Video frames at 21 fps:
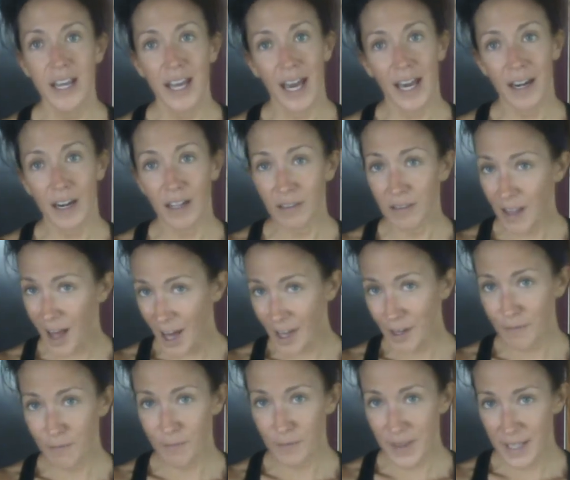And a
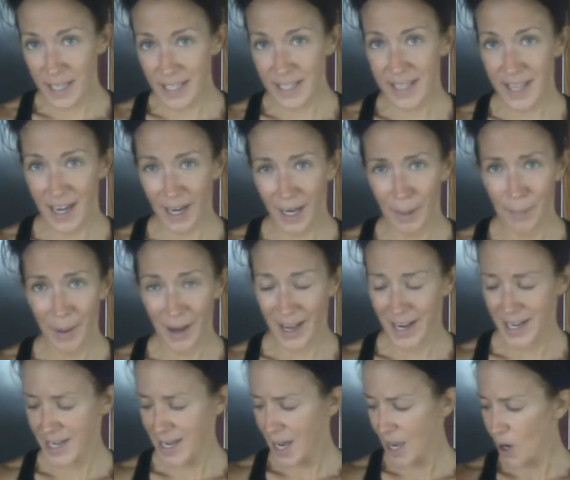lot of things that I
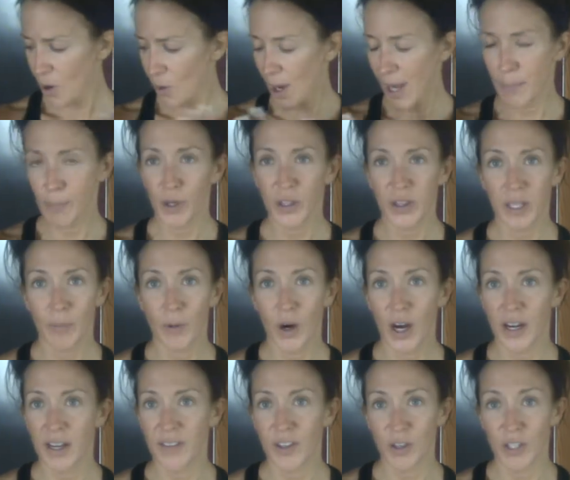buy now, I put them
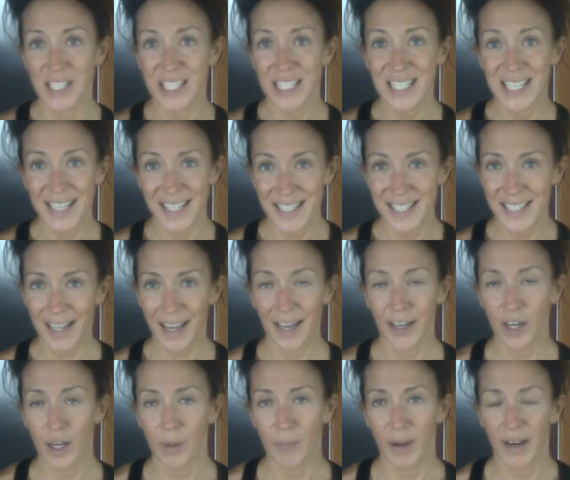on and they're skin
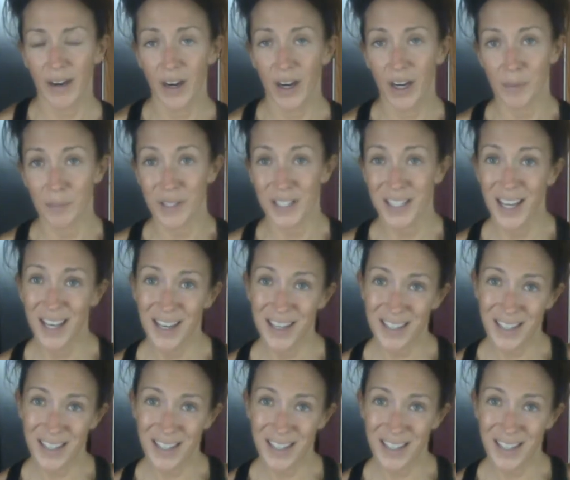tight on my arms.